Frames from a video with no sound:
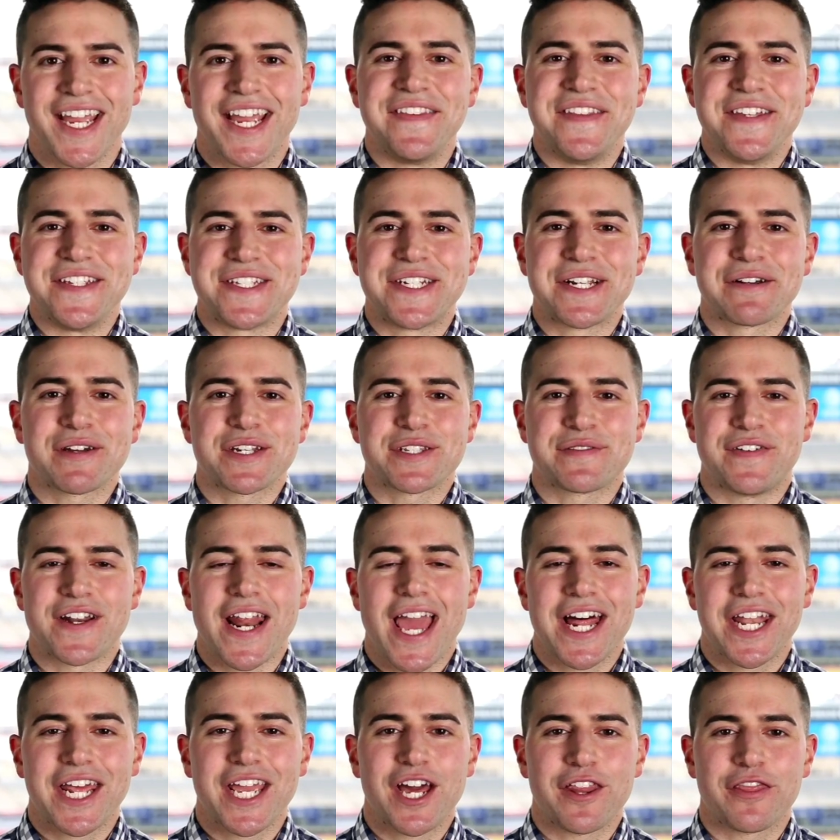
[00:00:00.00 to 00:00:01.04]
In the series
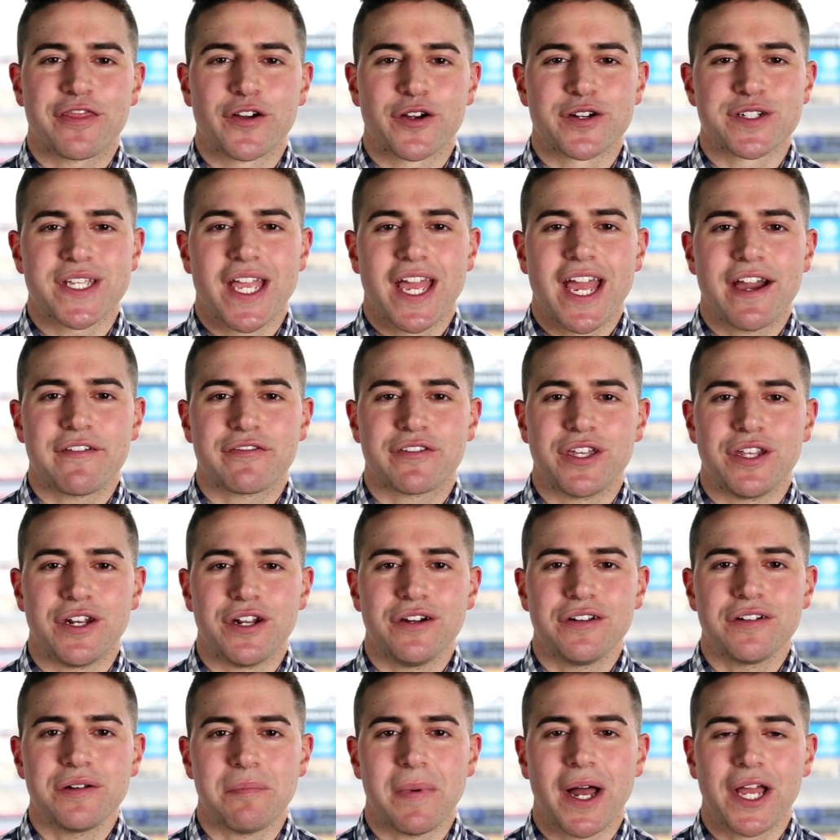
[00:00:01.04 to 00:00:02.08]
finale on Thursday
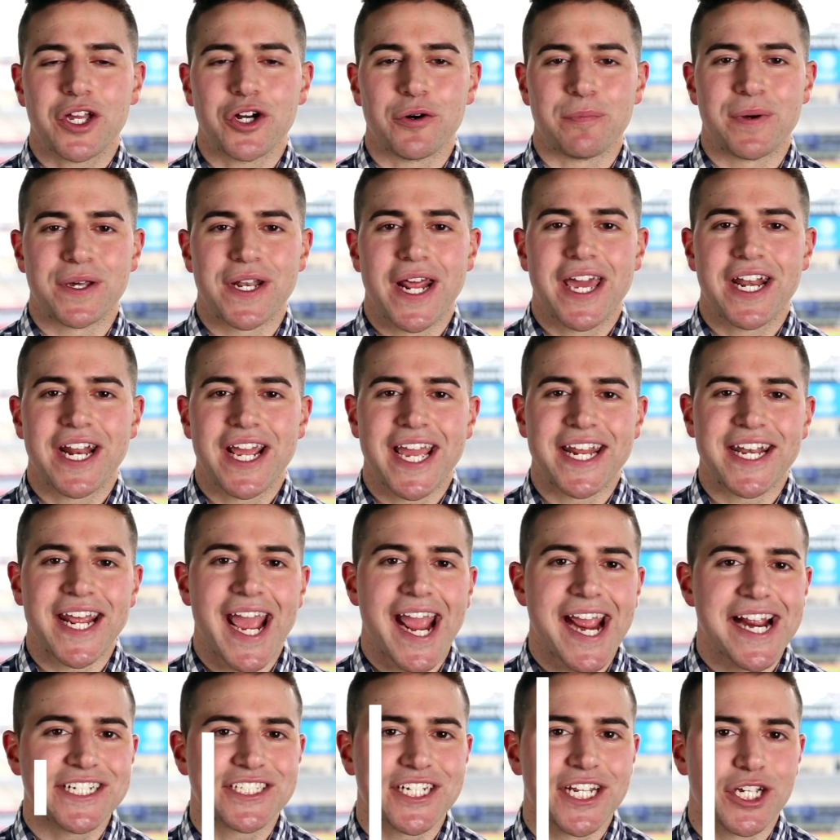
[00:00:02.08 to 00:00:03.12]
afternoon, Michael Pineda and
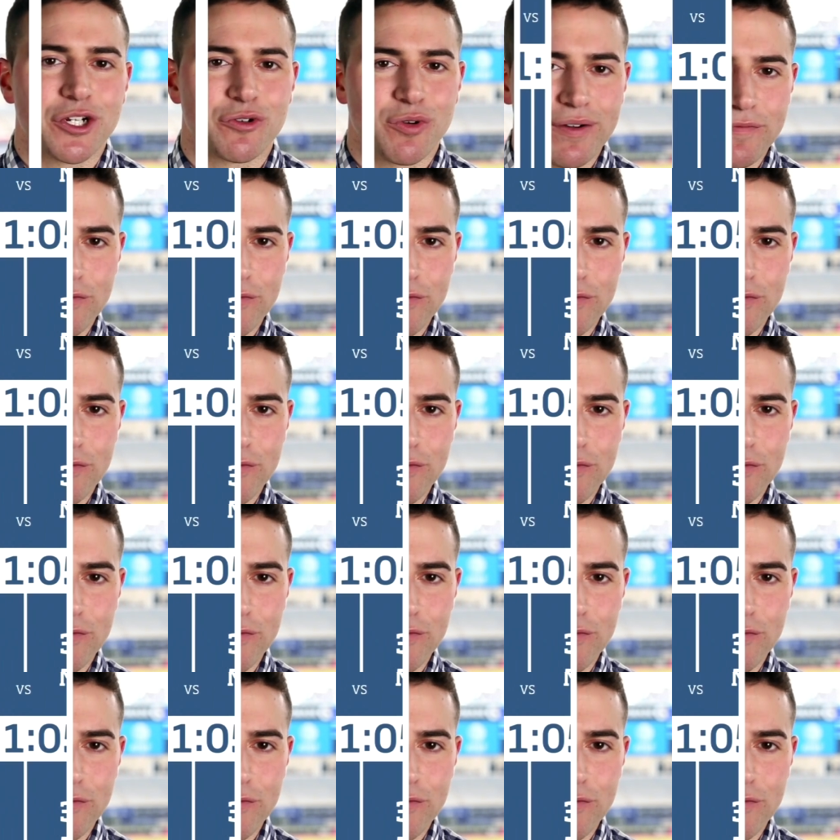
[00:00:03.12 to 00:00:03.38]
AJ